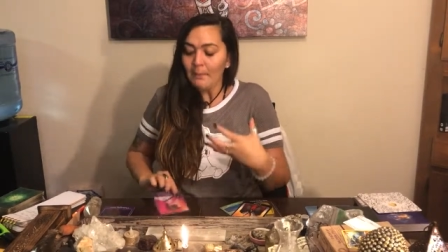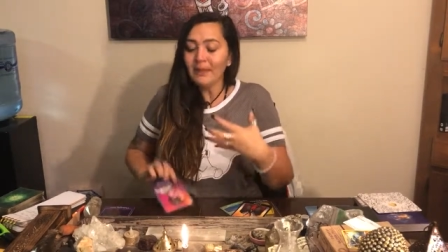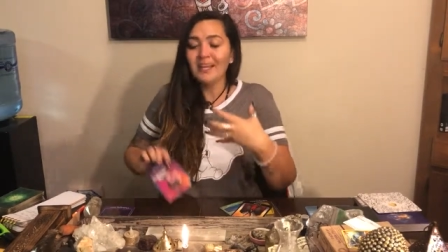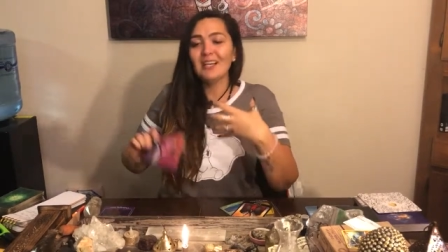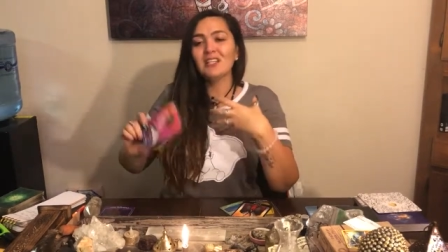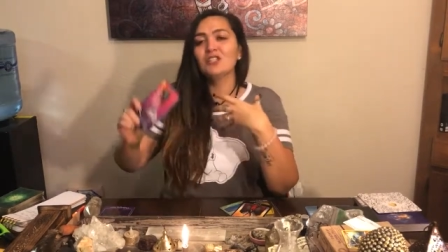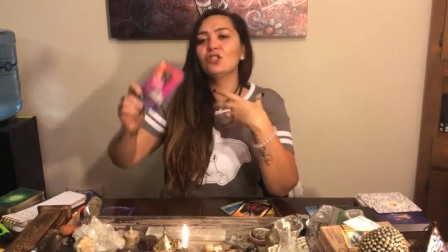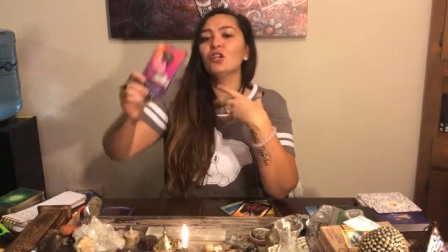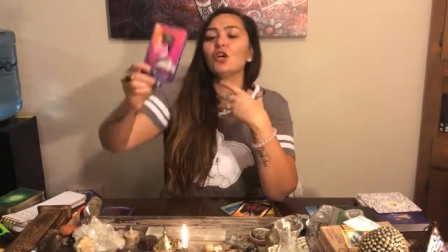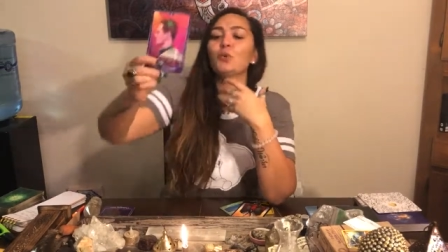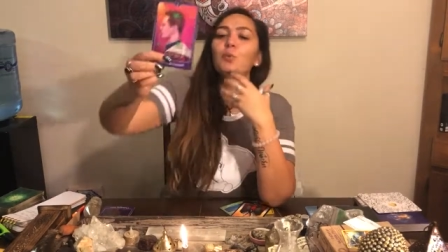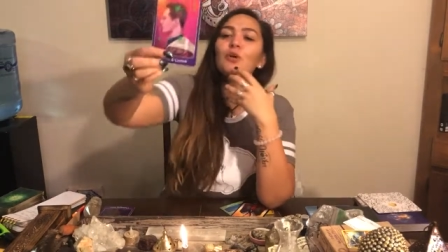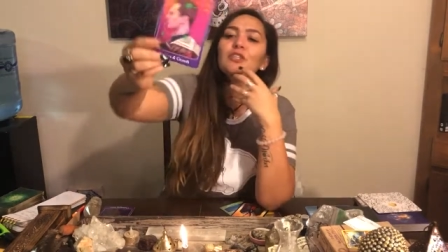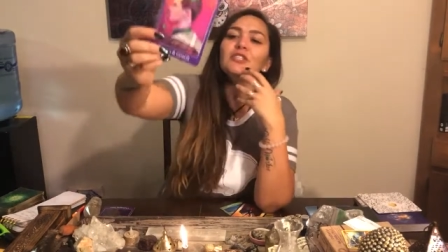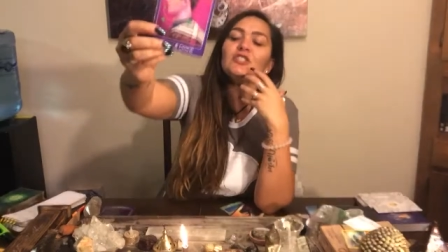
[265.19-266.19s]
Because
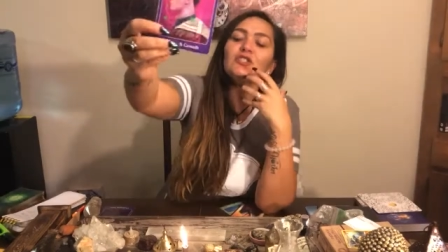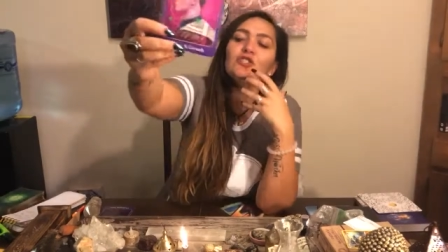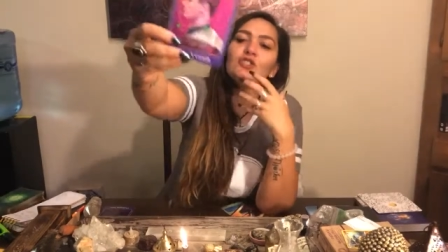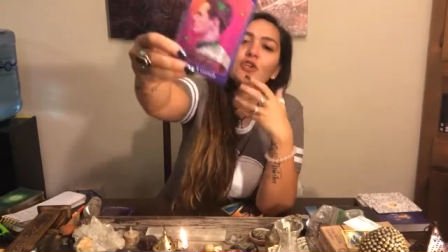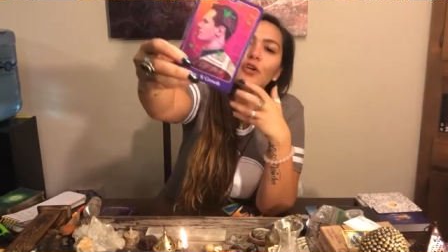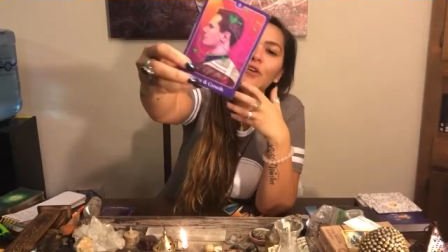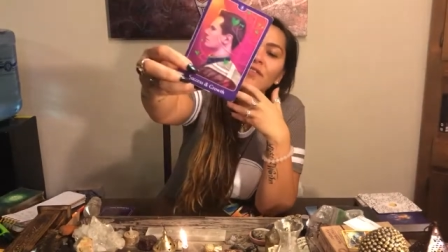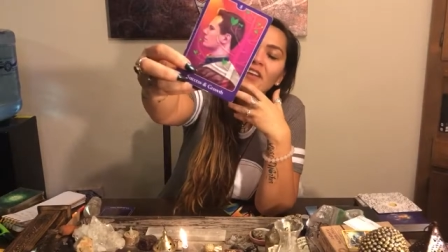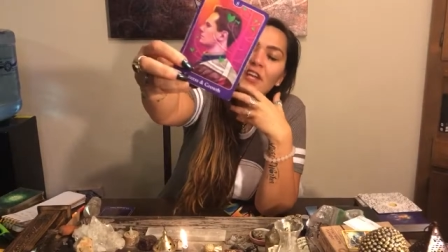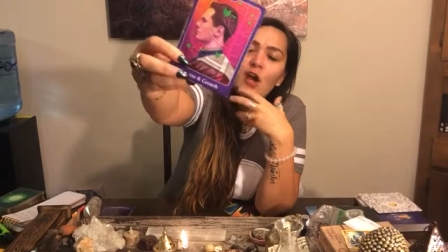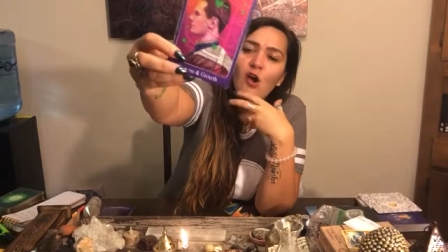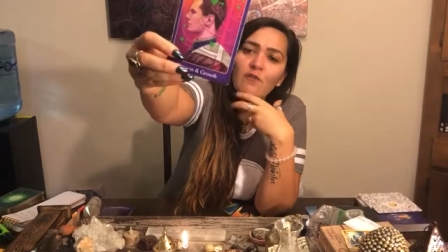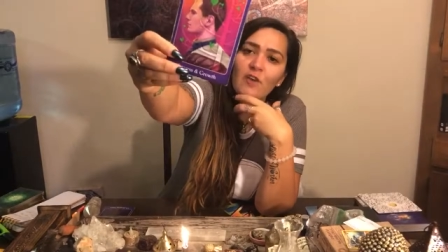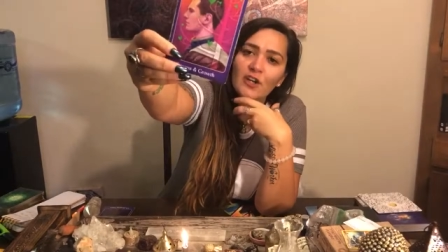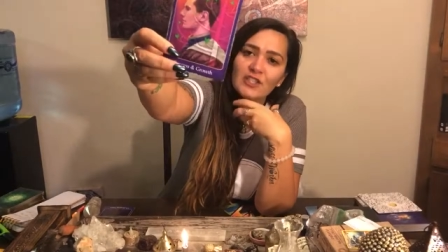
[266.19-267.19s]
look, we're deserving
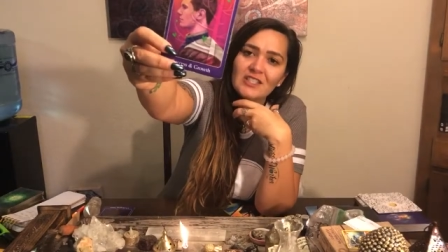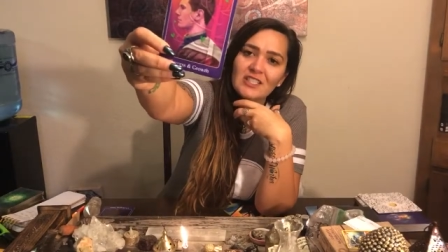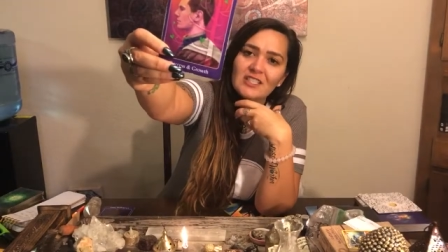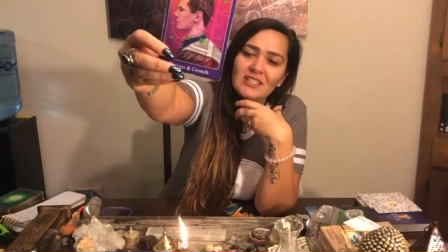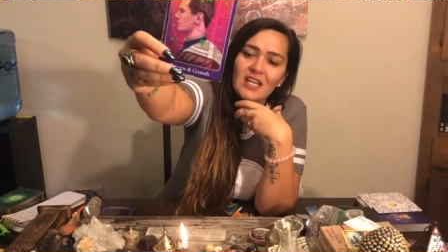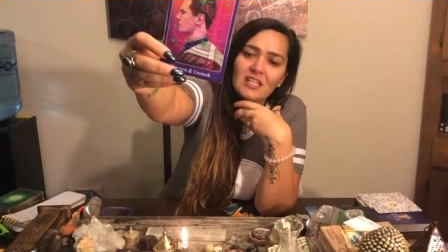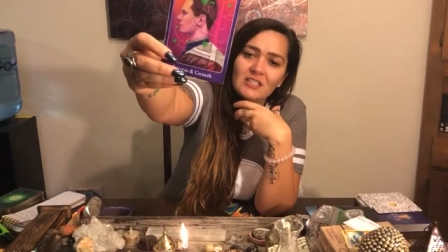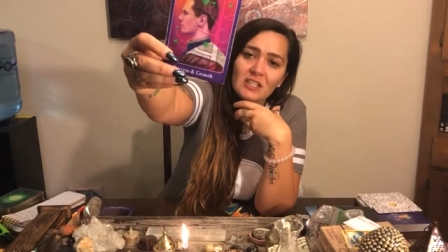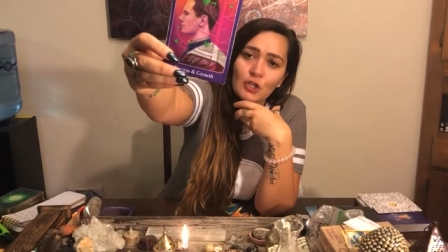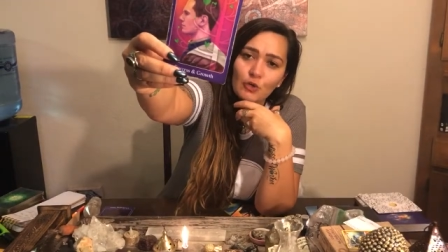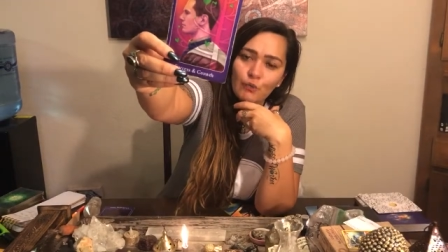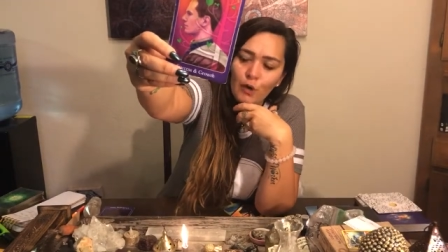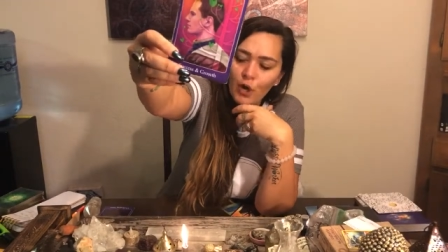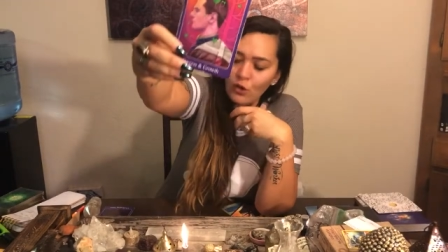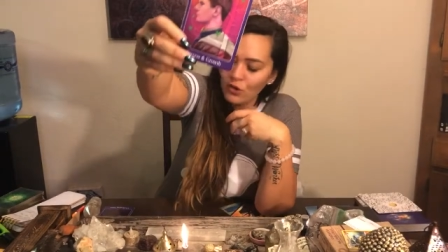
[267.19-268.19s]
of our success
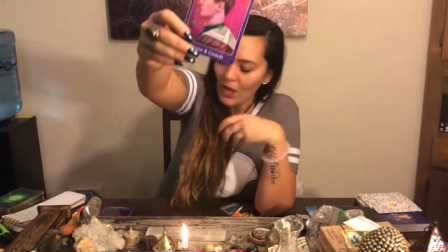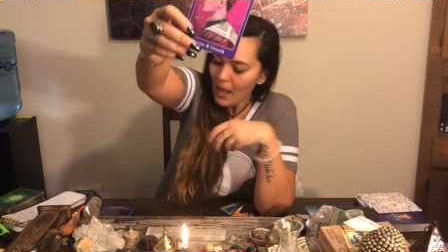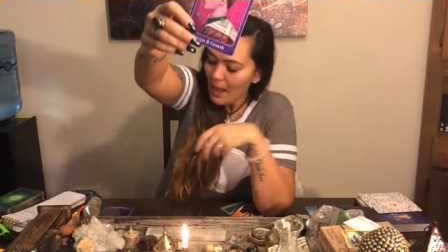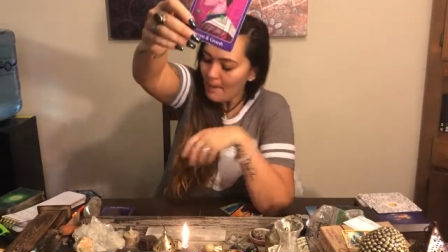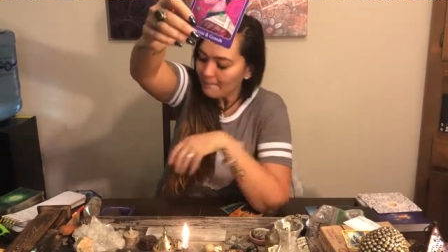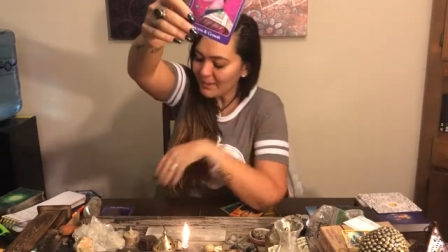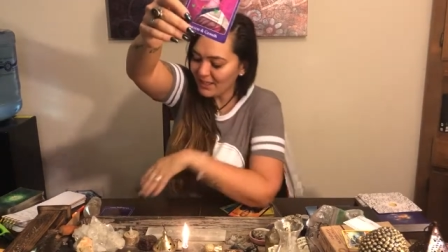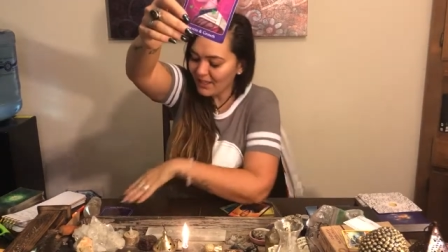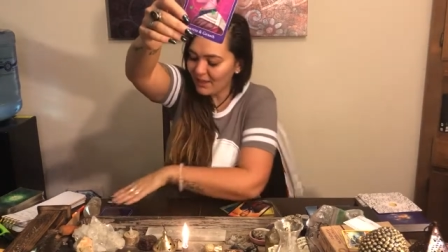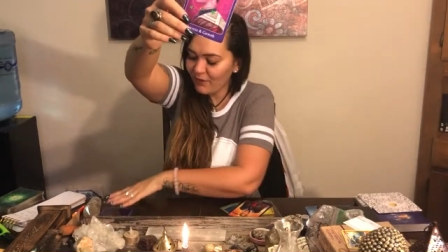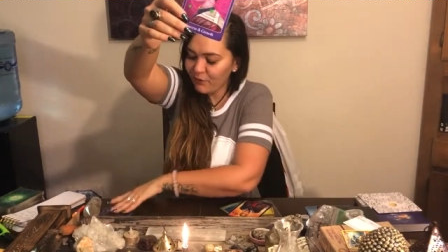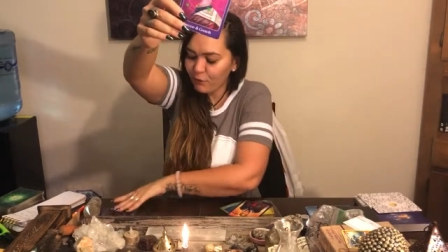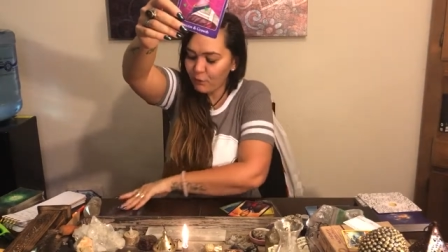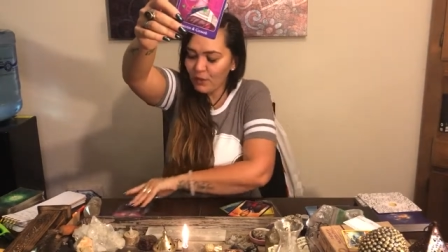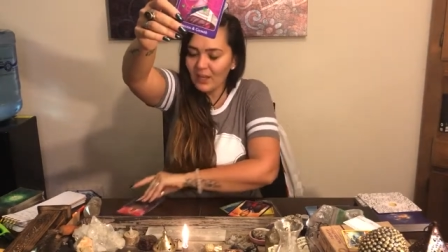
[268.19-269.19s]
and growth, but
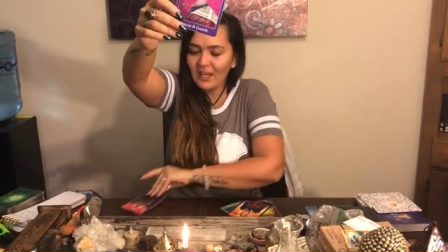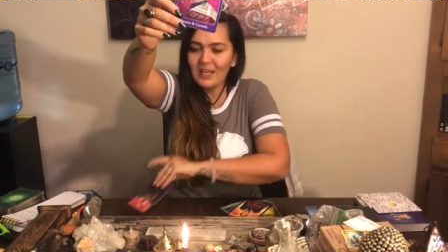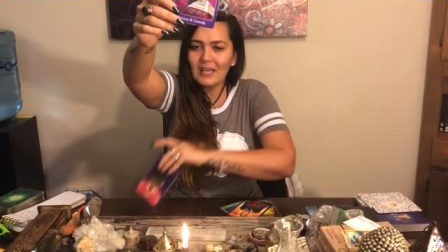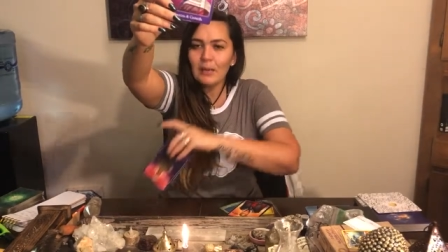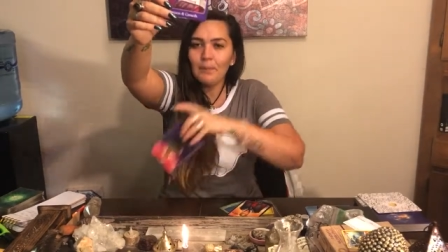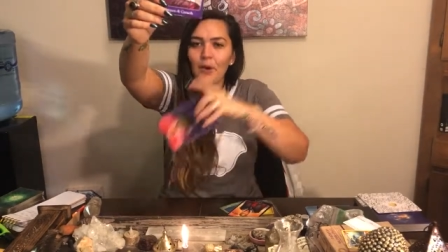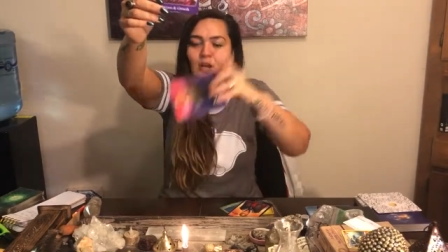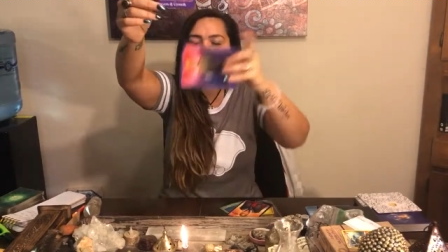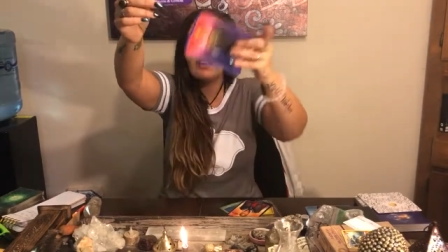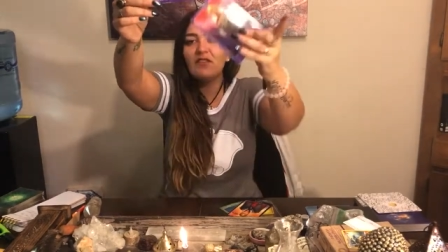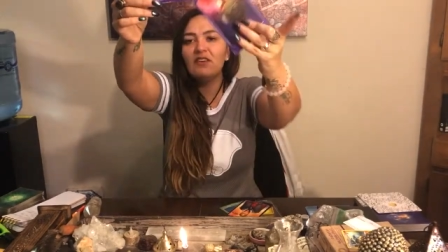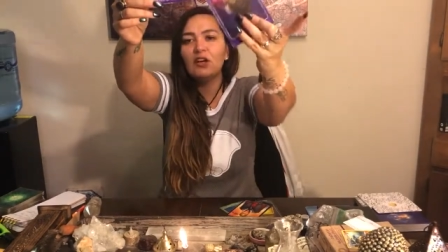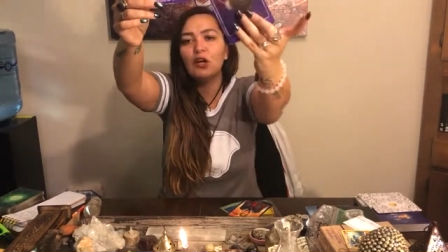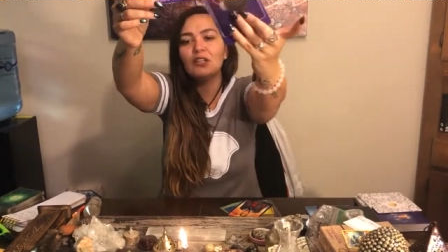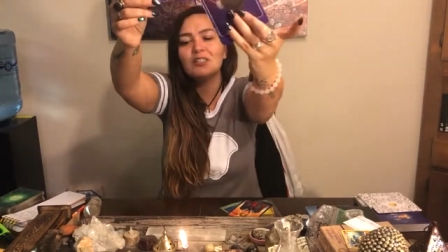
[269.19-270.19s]
if we keep on
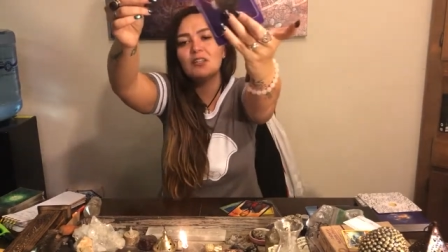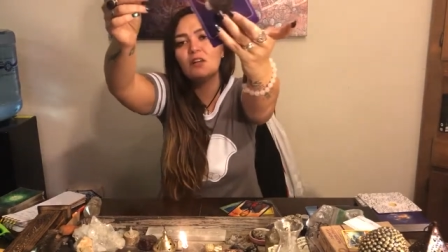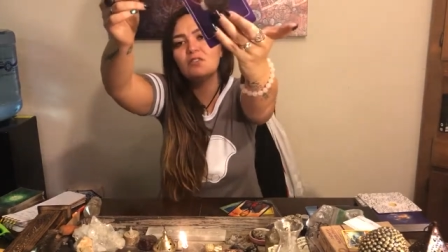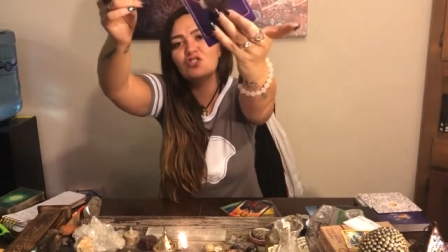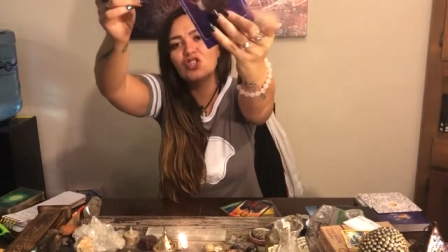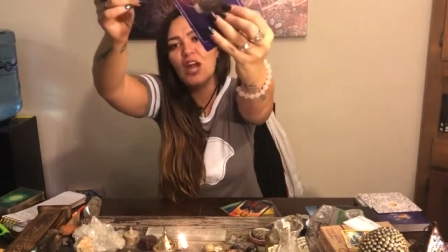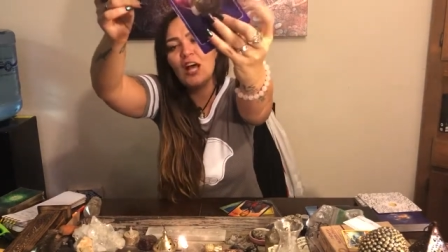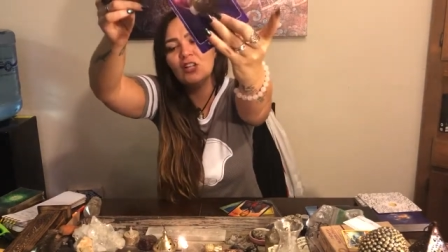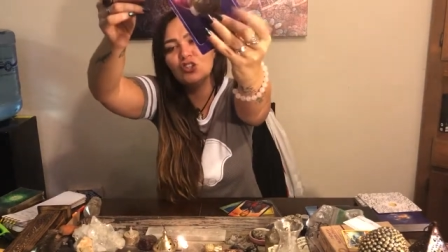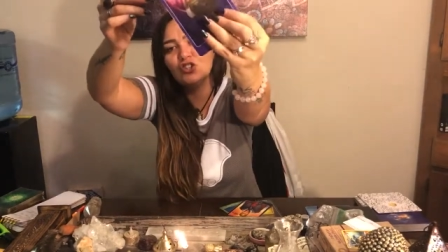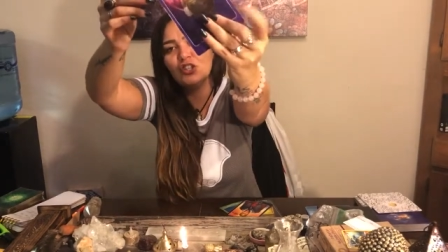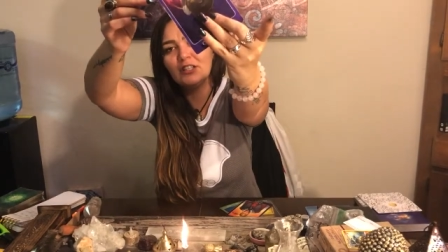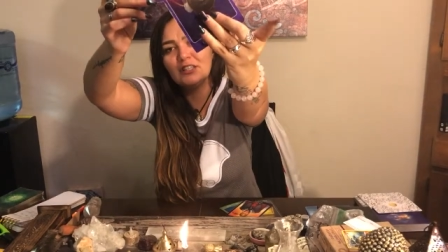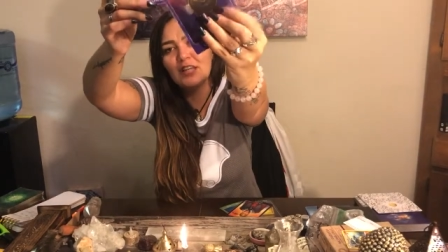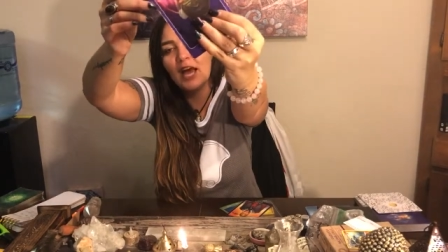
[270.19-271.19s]
giving ourselves
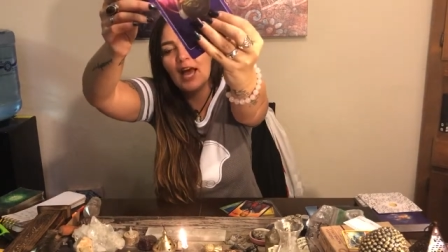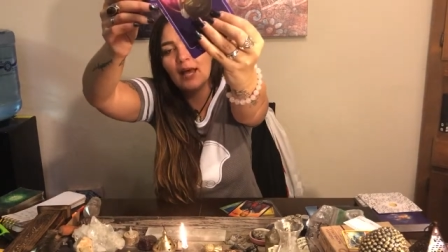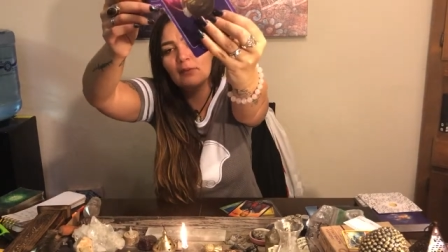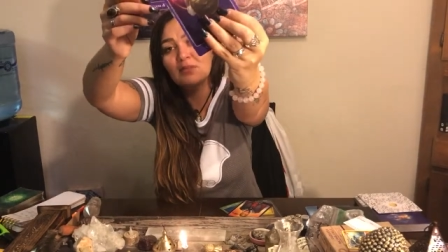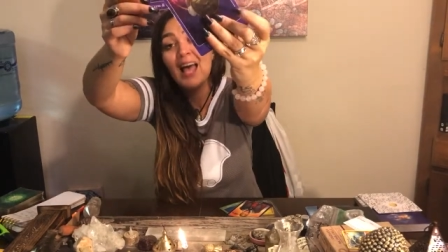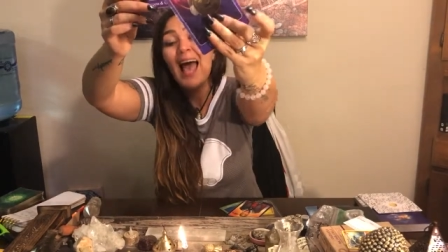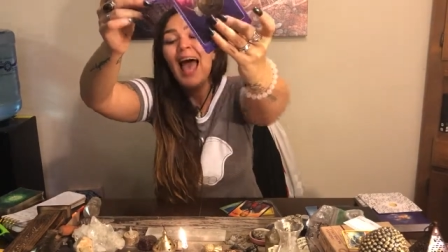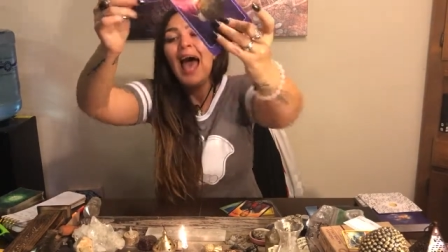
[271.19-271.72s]
challenging times,